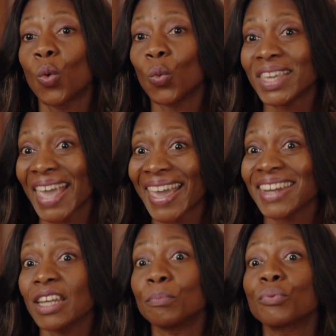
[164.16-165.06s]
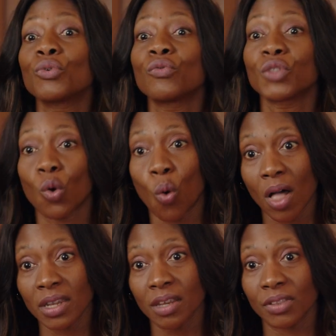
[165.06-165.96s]
we can improve the
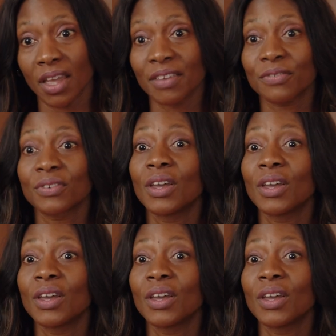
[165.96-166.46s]
quality of life.